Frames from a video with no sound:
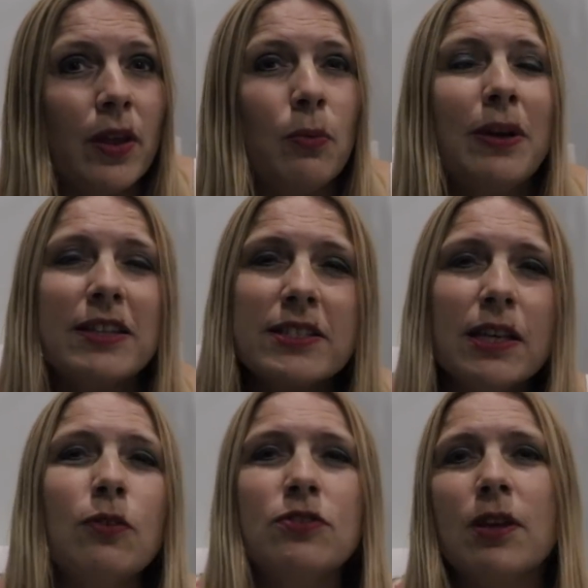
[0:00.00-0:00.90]
We
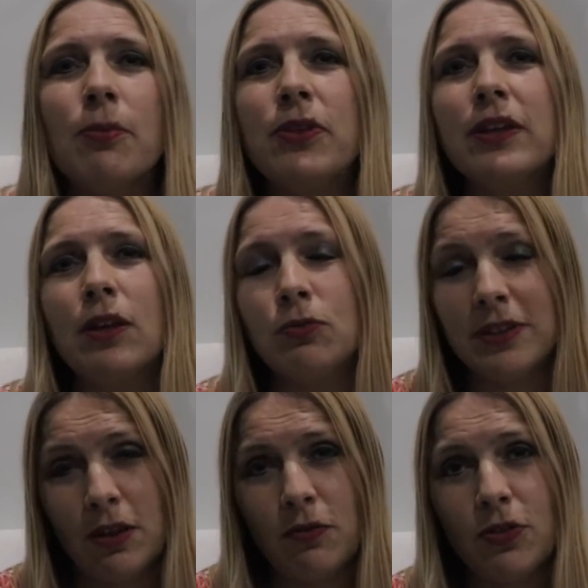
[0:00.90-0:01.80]
achieved something that we
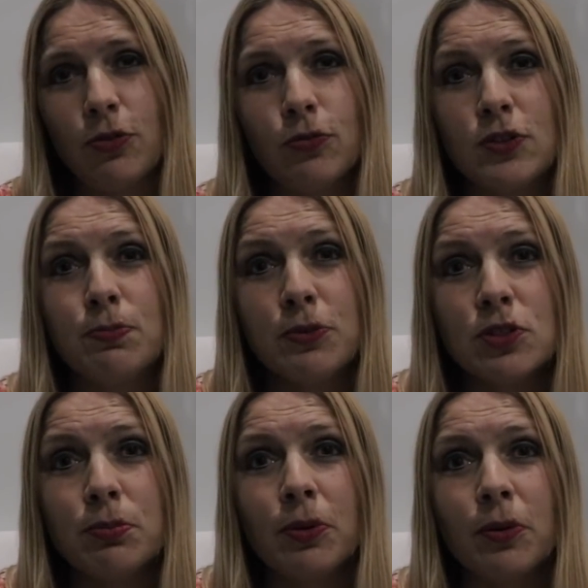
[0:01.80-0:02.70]
never thought was
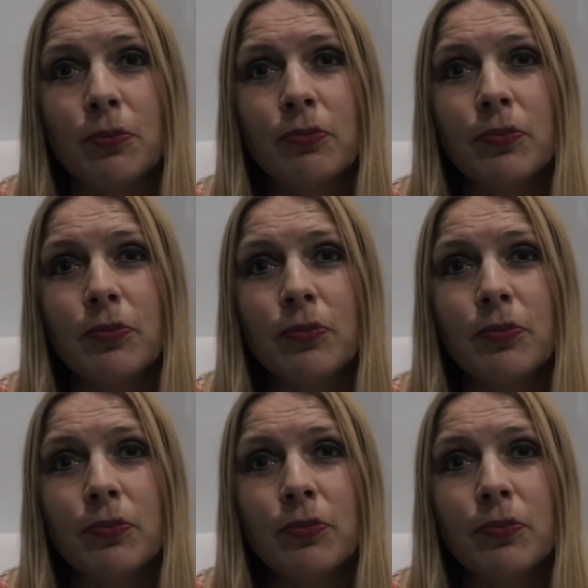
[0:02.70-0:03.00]
possible.